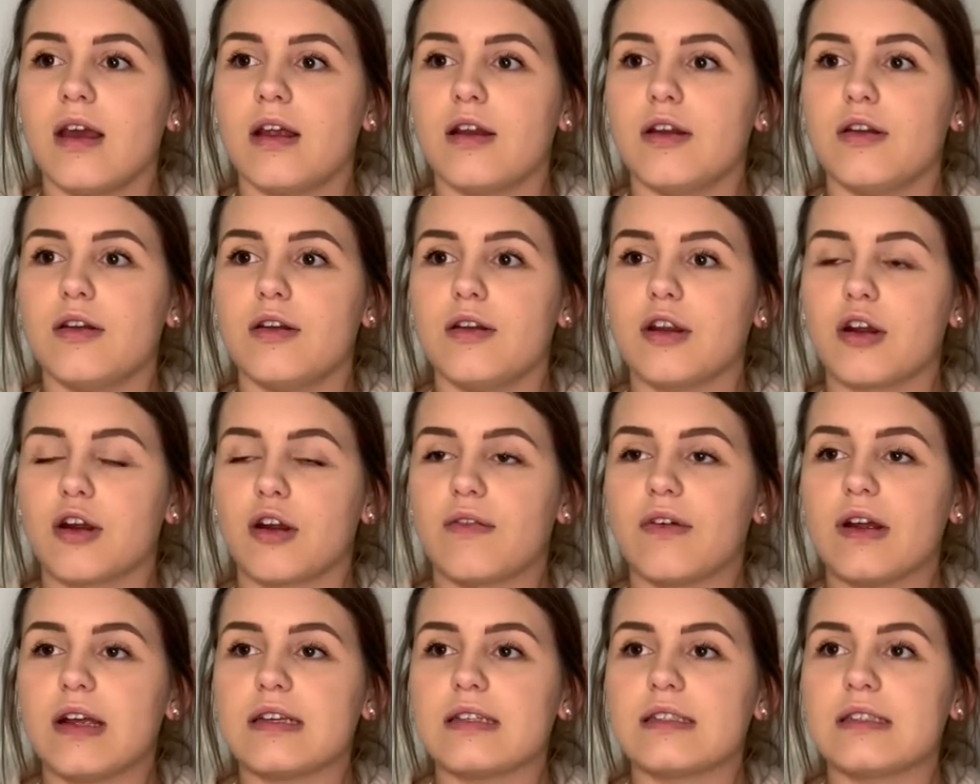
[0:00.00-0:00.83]

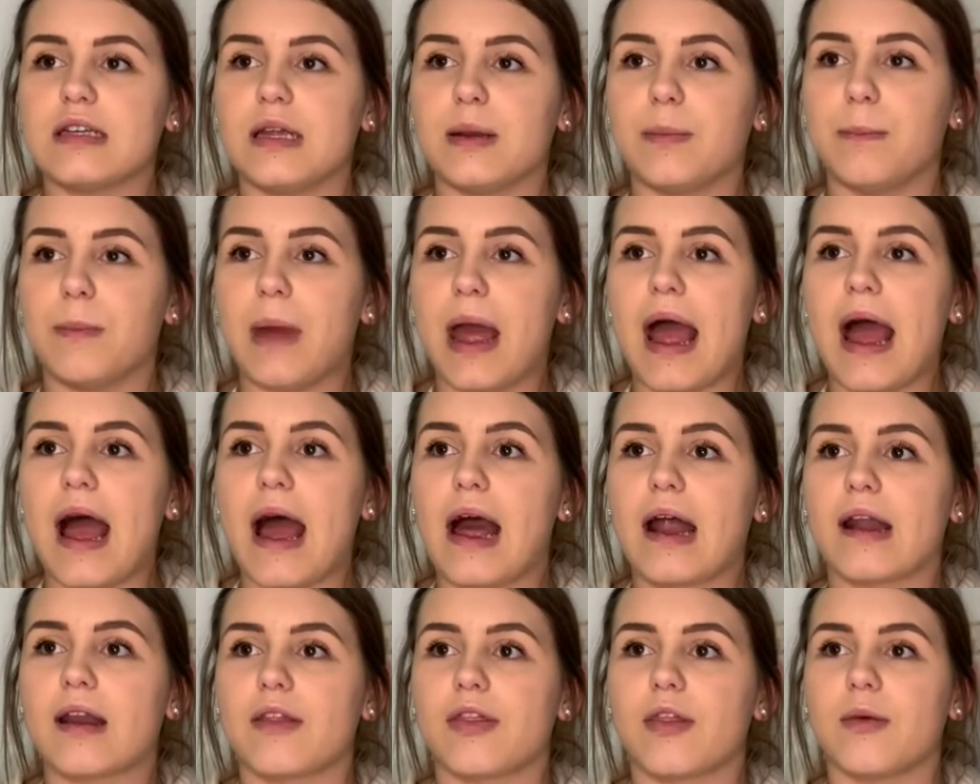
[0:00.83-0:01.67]
nervous and
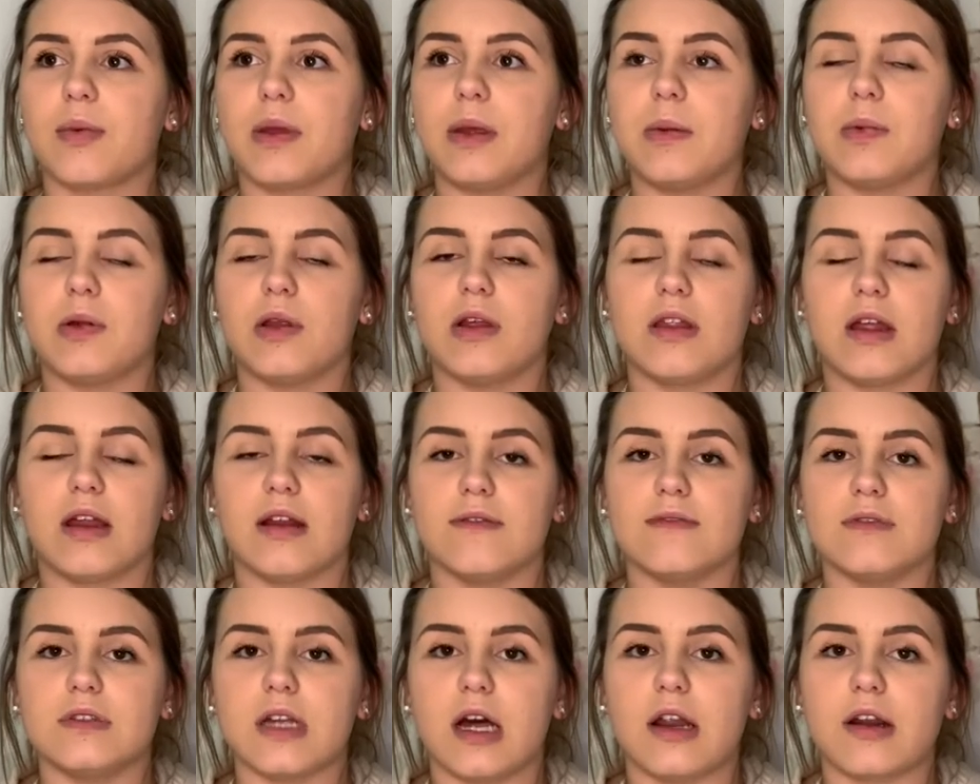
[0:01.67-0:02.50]
mad at the people that
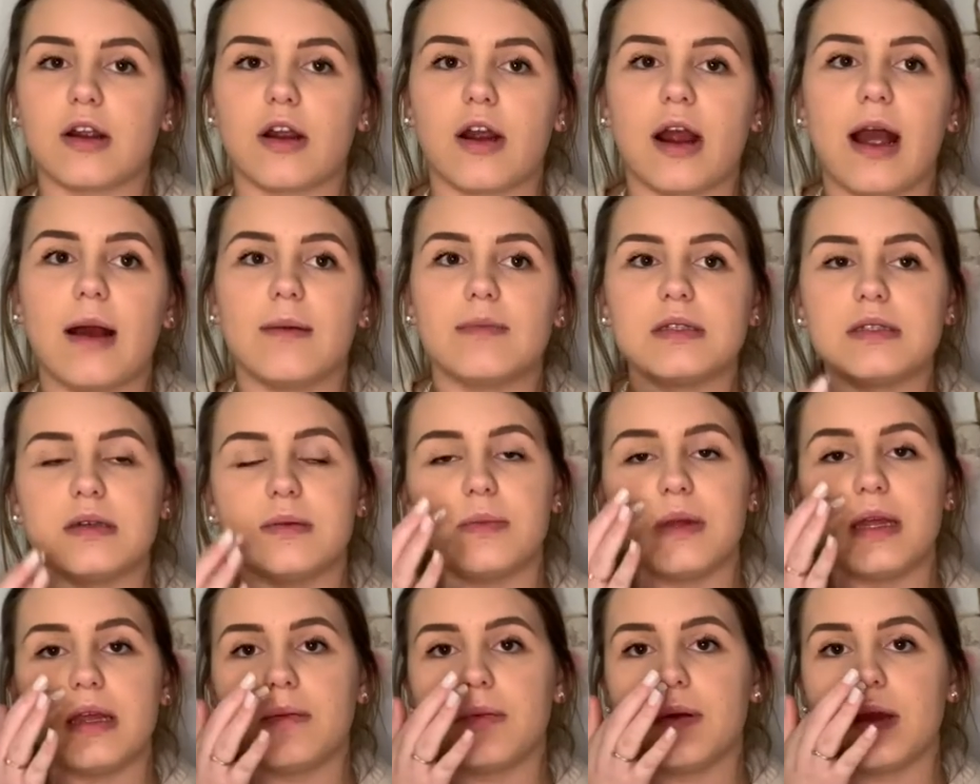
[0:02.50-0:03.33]
have done crap to
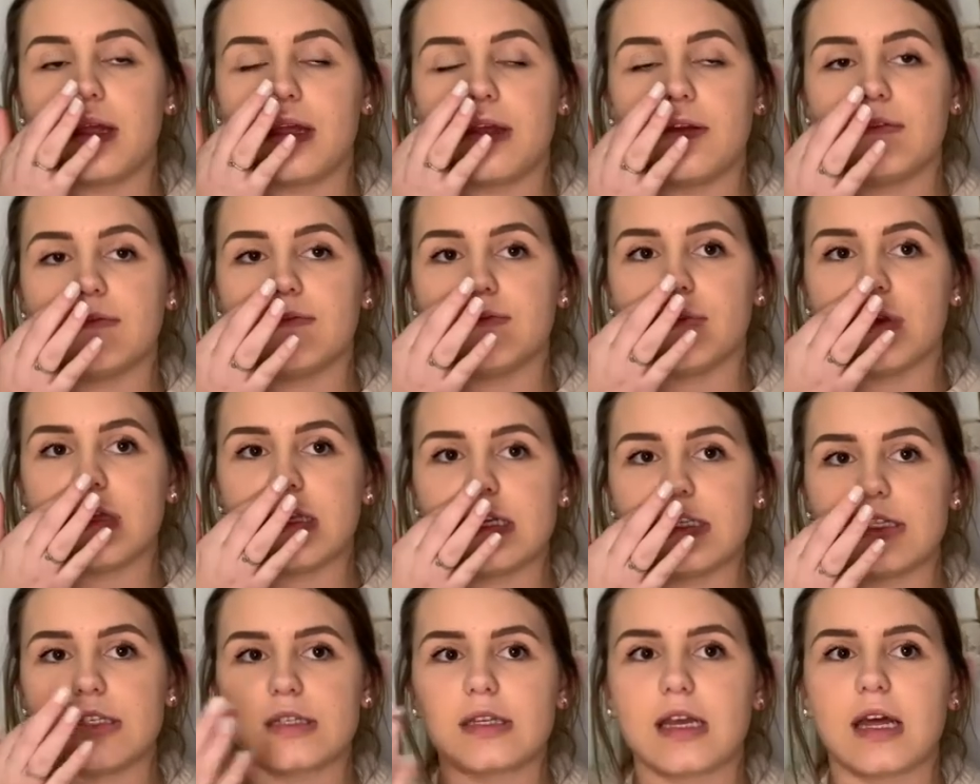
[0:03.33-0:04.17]
me, but you've
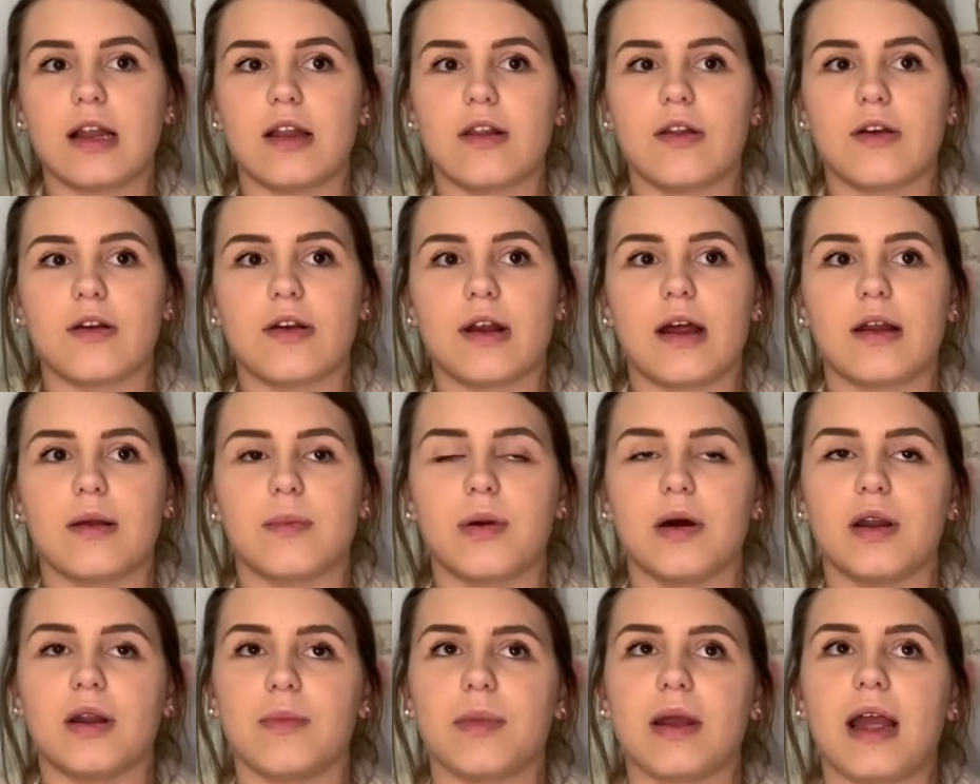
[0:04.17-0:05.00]
really just got to learn how to
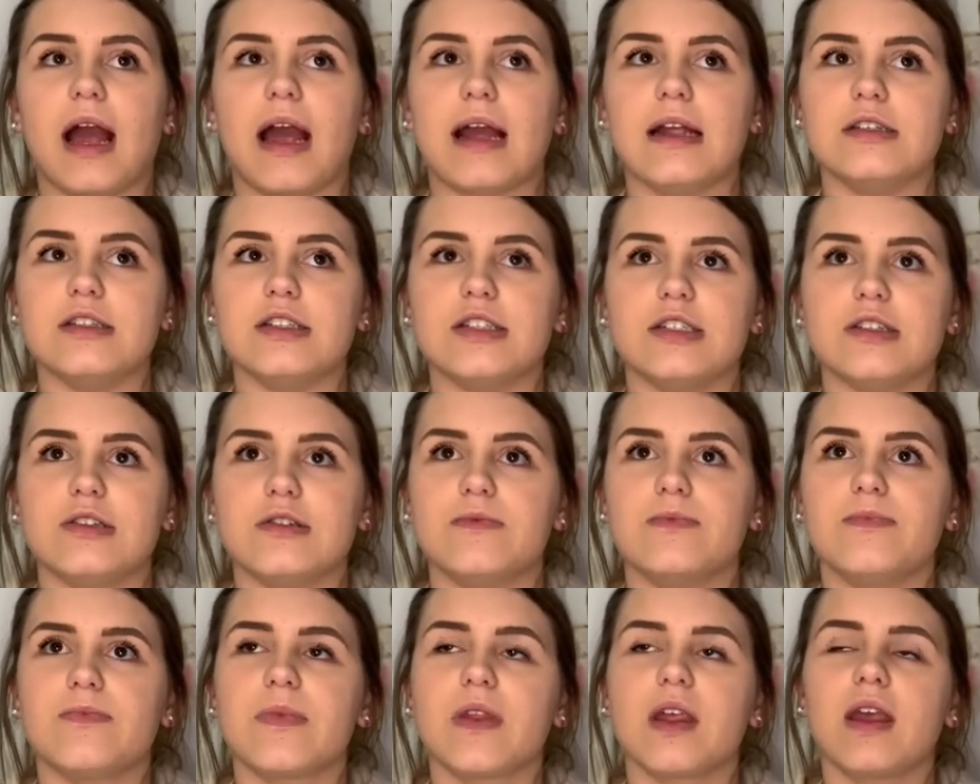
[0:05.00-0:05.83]
put it behind
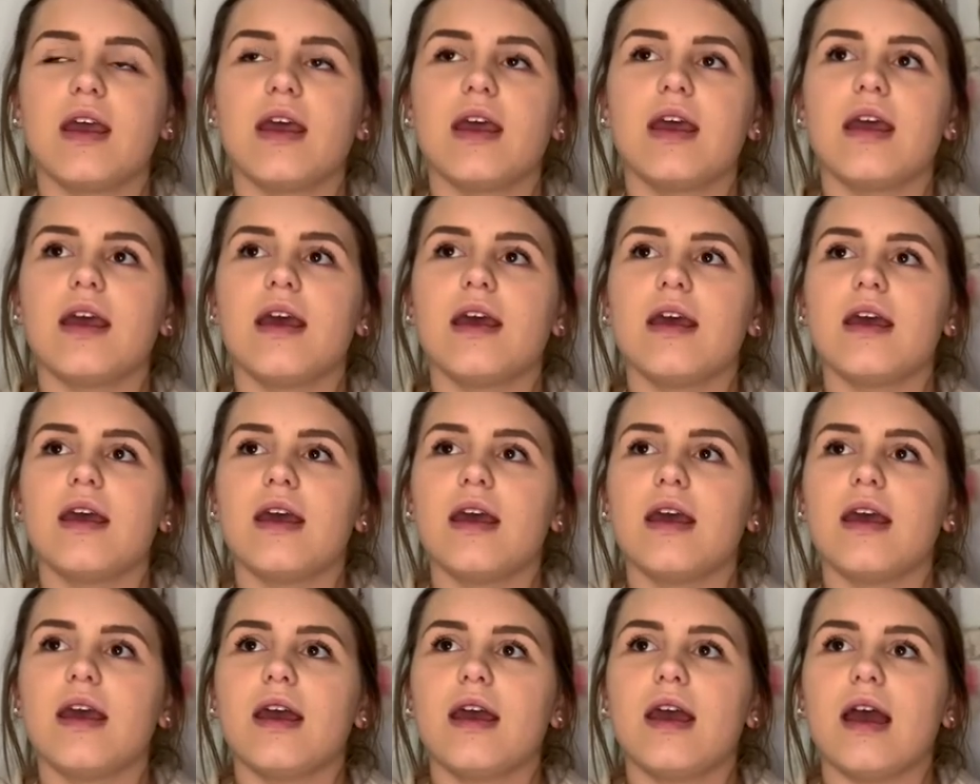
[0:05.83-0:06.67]
you
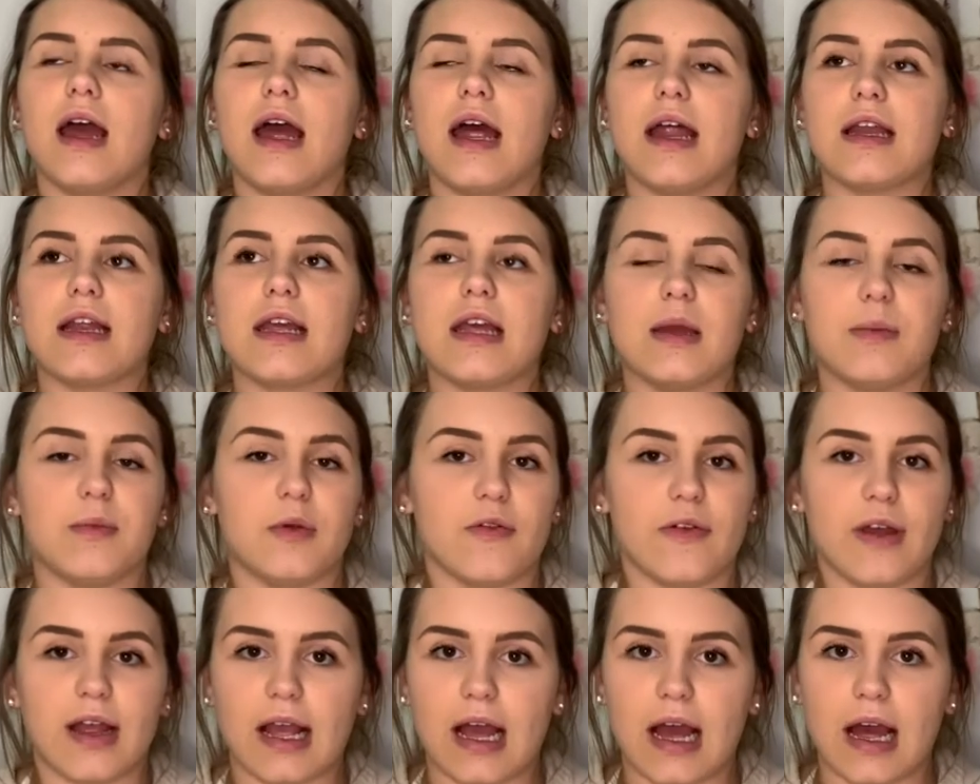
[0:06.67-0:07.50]
and keep
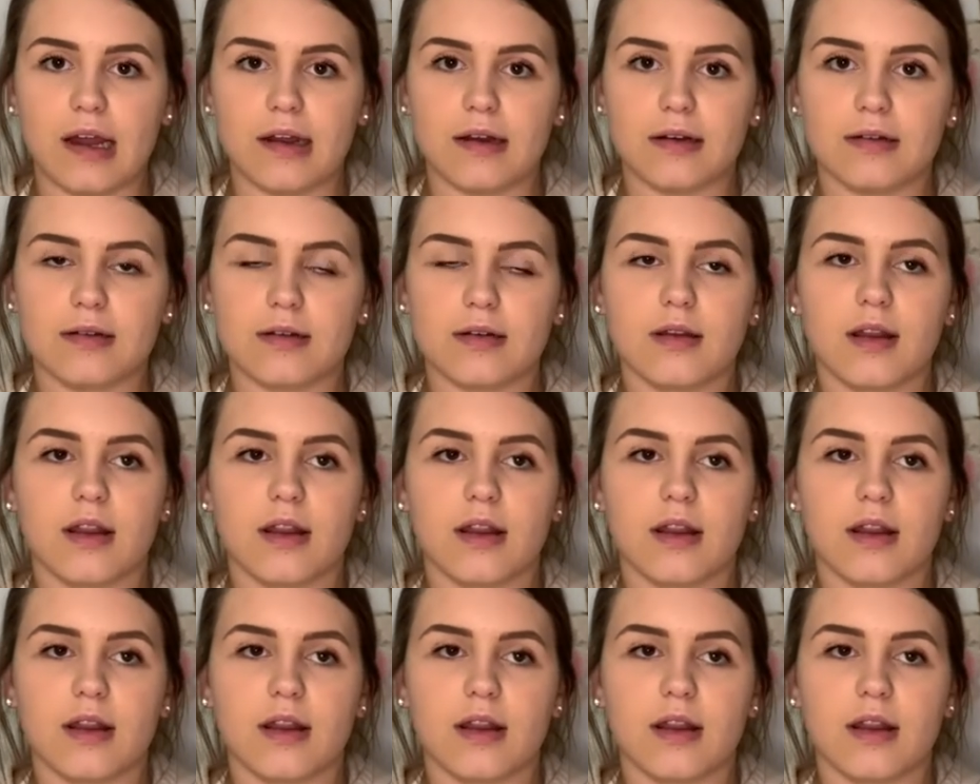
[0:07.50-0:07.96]
moving on.